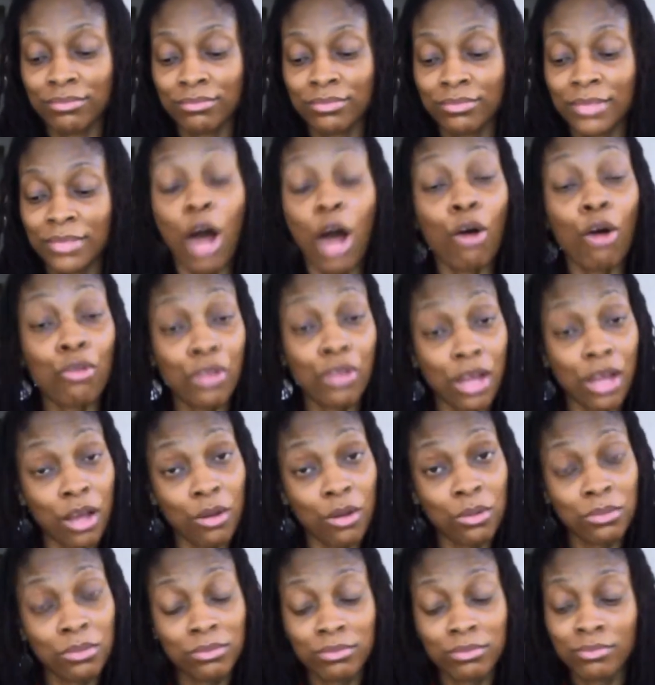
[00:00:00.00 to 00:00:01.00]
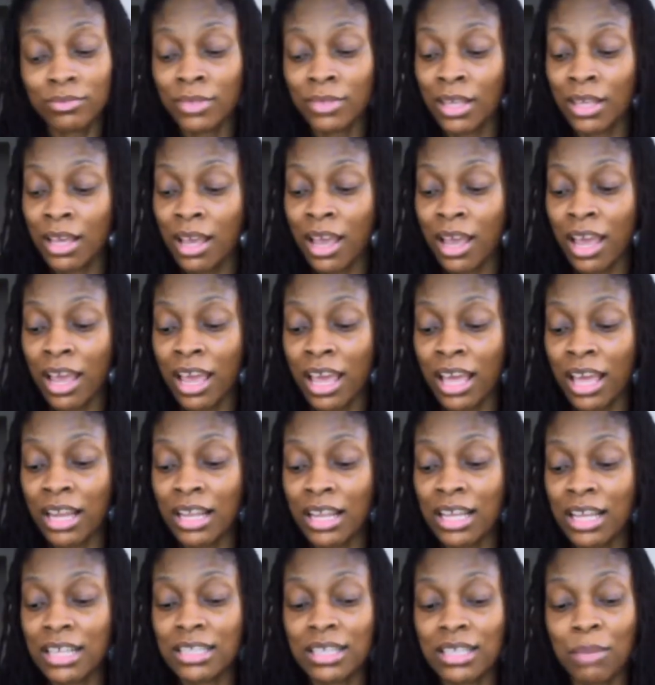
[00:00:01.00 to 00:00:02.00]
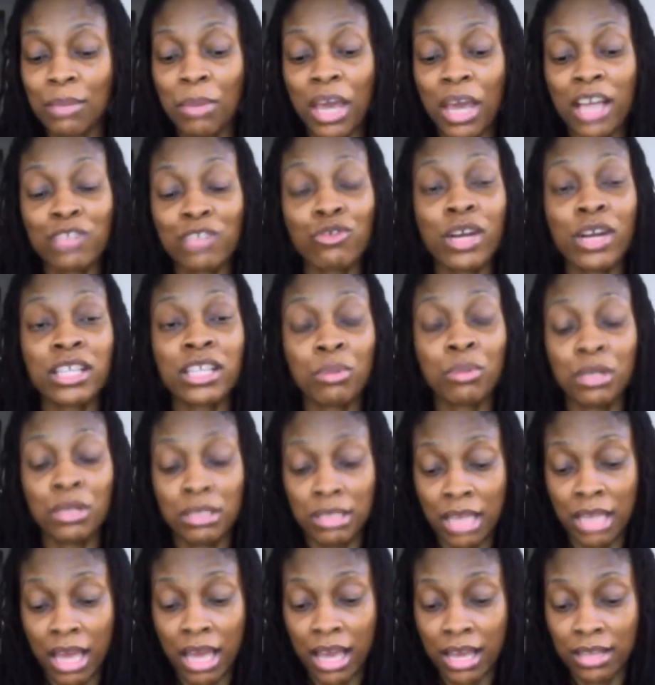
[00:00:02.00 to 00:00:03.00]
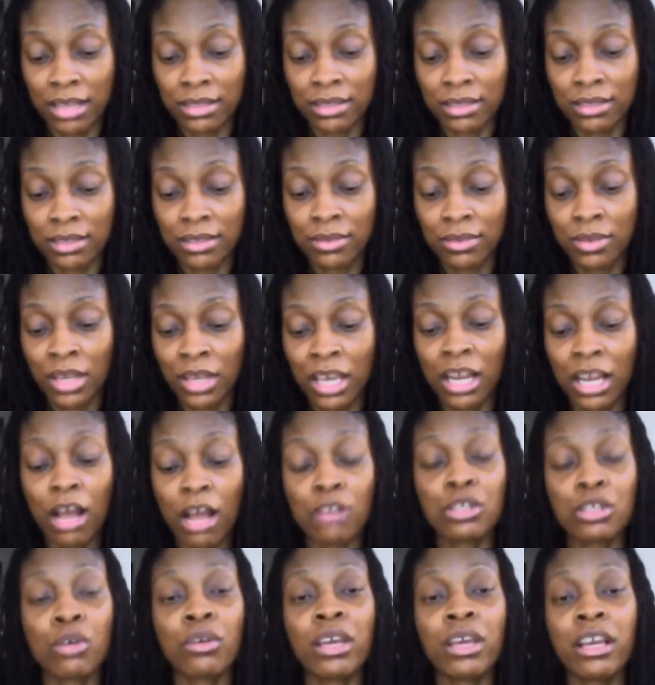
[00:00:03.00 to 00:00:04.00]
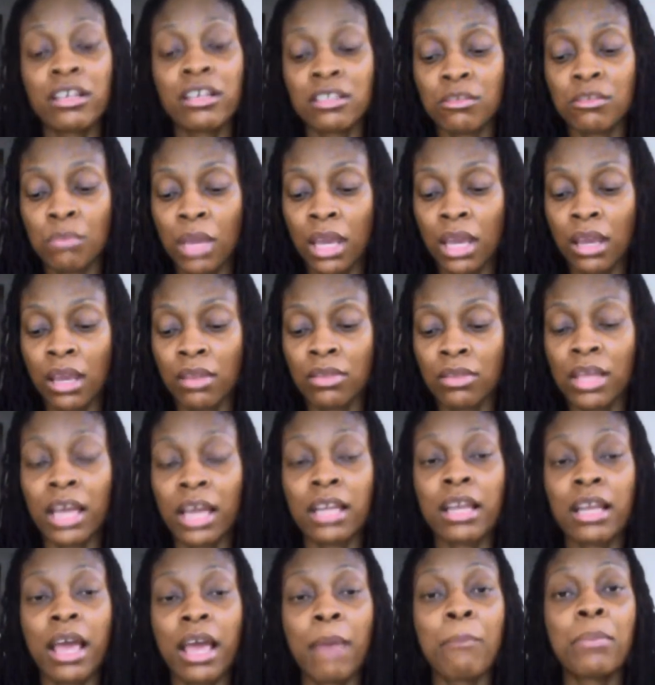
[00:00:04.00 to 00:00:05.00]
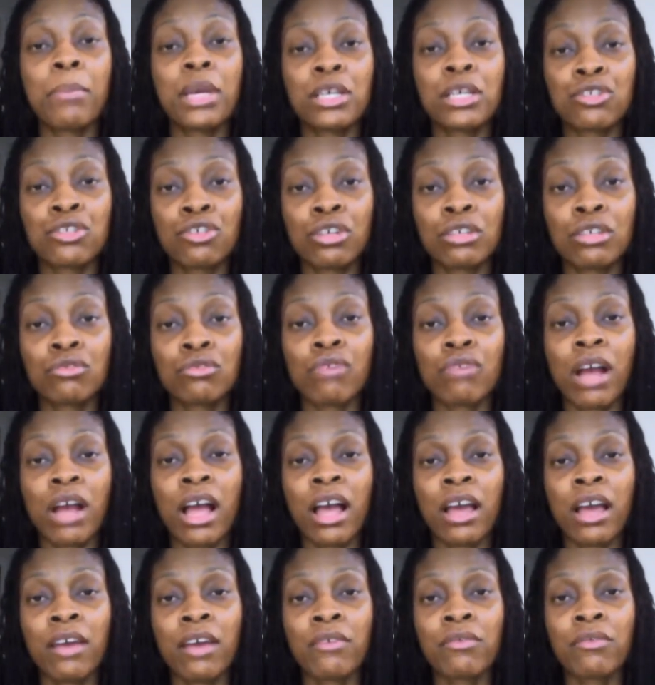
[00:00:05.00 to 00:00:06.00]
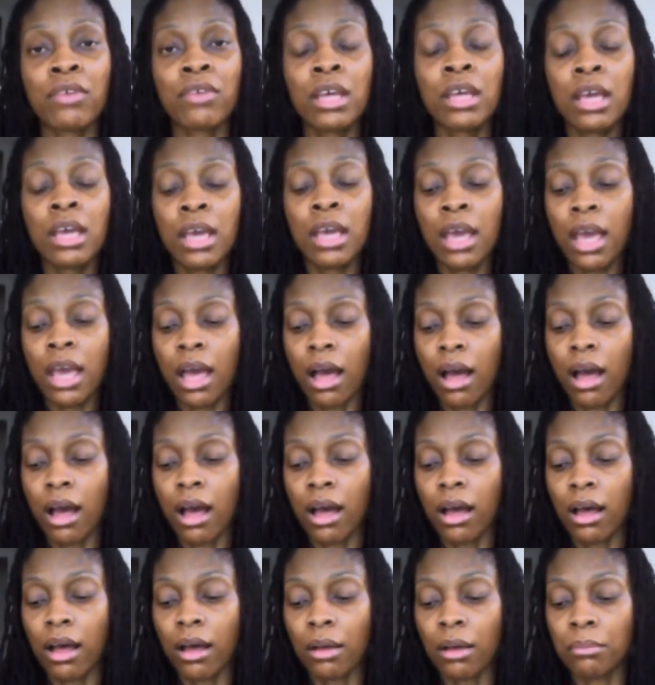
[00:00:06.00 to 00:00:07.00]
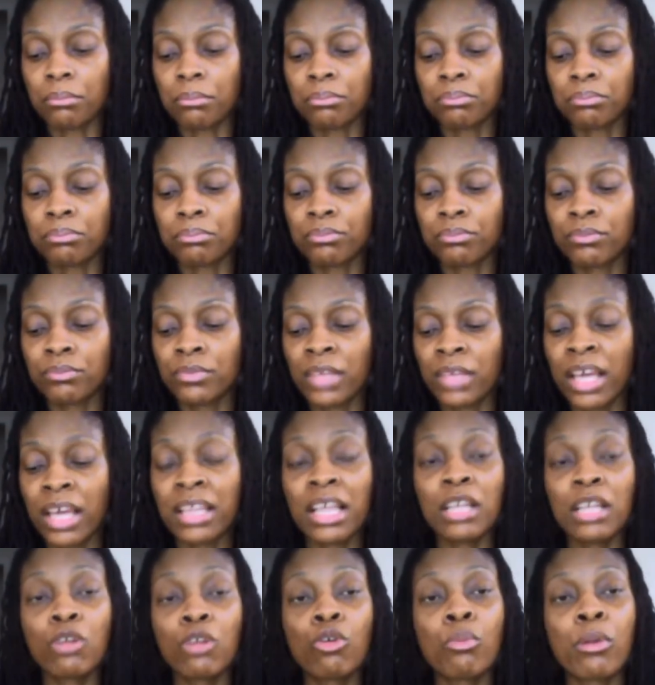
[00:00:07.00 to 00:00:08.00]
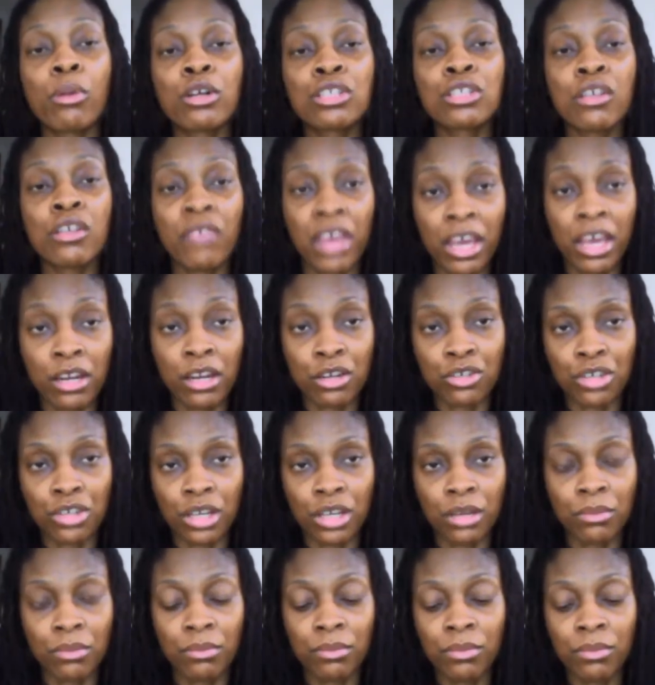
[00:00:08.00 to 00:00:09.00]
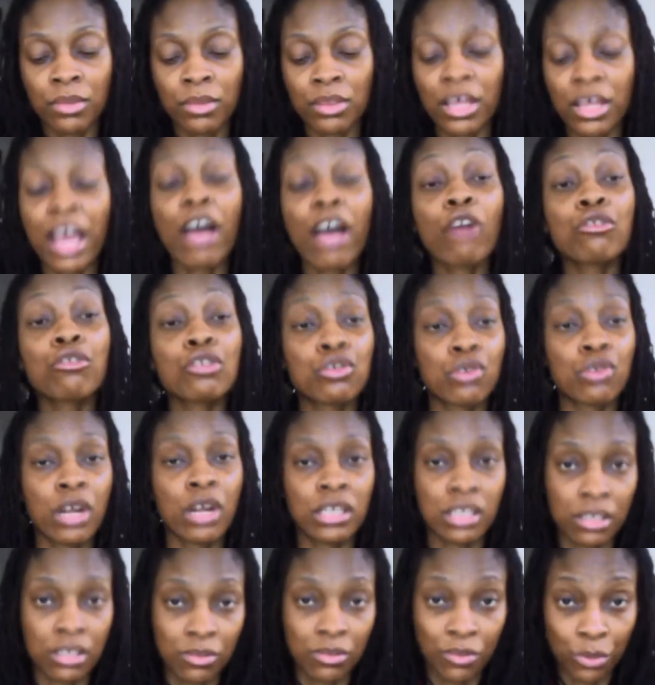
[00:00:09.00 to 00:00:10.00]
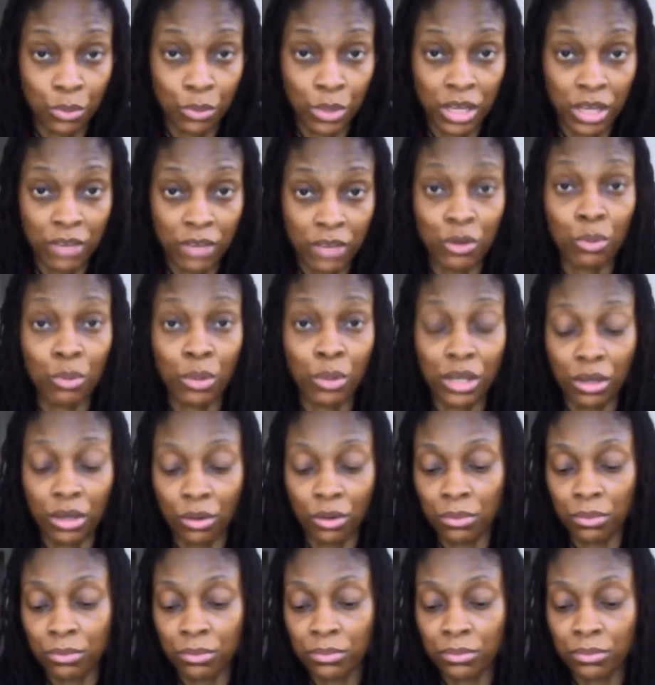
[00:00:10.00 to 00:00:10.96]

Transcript: Although it is a bad trait to possess, it also gives me that ambition, drive, and that little burst of energy, the healthy stresses, if you will.